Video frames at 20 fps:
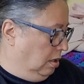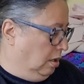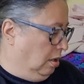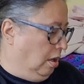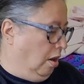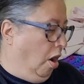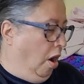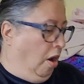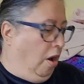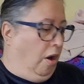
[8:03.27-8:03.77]

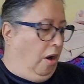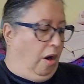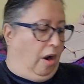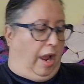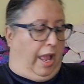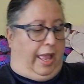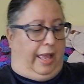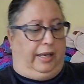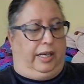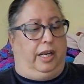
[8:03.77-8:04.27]
Oh,
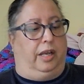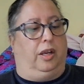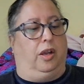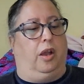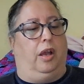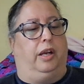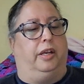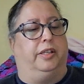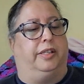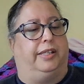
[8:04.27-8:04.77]
and I
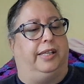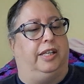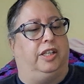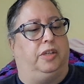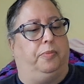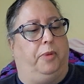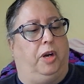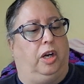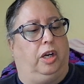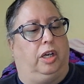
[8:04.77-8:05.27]
got a stitch
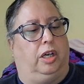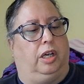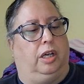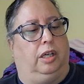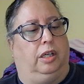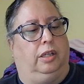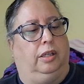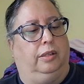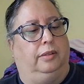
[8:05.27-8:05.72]
marker.